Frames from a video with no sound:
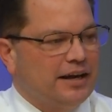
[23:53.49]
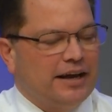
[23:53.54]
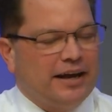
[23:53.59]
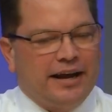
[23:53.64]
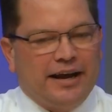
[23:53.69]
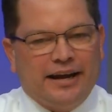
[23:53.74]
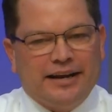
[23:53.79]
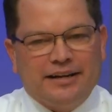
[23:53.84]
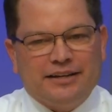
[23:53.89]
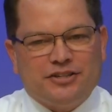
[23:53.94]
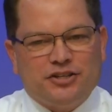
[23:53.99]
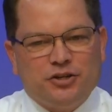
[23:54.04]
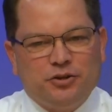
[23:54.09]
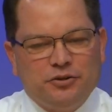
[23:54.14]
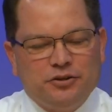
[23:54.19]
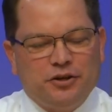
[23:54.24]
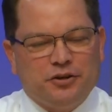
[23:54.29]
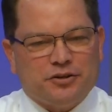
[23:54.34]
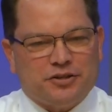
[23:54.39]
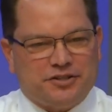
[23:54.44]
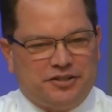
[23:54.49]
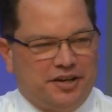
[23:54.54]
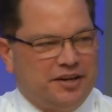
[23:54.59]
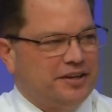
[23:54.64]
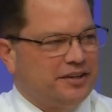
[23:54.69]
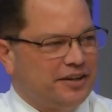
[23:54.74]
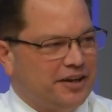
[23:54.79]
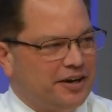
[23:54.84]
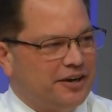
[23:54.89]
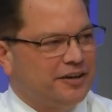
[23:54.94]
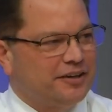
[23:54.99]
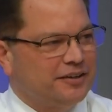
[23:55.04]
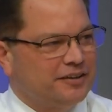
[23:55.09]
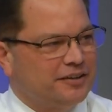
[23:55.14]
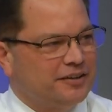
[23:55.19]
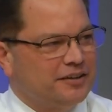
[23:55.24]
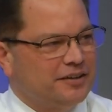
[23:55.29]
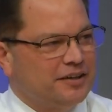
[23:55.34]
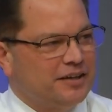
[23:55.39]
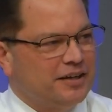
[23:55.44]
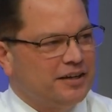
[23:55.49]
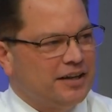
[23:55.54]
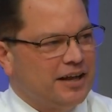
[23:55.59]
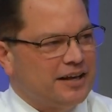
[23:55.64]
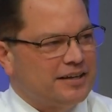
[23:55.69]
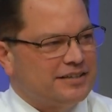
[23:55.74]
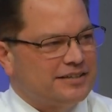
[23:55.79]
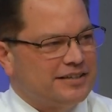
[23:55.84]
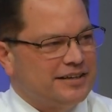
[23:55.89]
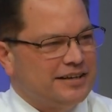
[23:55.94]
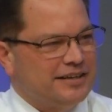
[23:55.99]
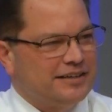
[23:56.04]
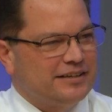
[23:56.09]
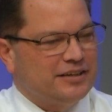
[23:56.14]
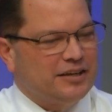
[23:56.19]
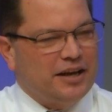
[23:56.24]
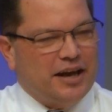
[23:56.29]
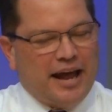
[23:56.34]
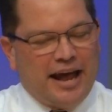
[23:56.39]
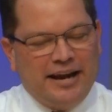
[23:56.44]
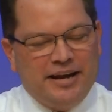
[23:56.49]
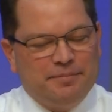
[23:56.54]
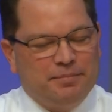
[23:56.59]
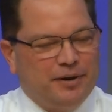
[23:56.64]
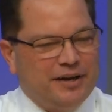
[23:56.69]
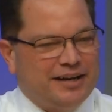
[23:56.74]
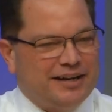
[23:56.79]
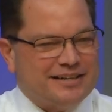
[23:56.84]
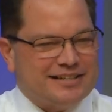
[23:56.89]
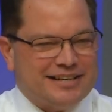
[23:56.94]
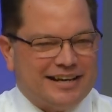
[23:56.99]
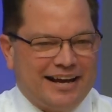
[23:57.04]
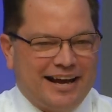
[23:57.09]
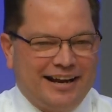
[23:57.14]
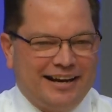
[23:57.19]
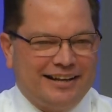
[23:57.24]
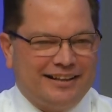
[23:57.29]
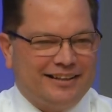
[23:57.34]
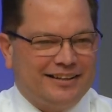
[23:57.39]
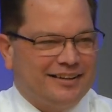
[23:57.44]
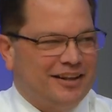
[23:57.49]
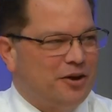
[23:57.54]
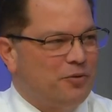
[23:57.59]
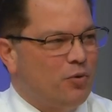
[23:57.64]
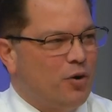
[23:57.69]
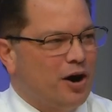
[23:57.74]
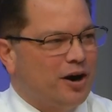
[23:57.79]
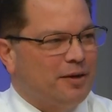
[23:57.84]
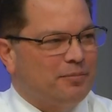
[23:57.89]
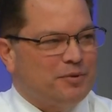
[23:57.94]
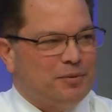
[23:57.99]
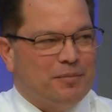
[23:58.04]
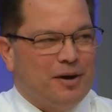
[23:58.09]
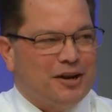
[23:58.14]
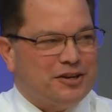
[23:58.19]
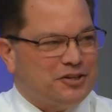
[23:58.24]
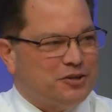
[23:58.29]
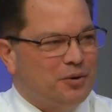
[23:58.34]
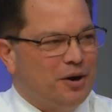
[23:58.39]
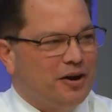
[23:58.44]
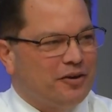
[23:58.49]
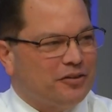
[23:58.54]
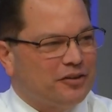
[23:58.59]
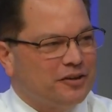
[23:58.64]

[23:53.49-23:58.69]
And until you're sitting there in that seat, anybody can say anything they want up to March 12th,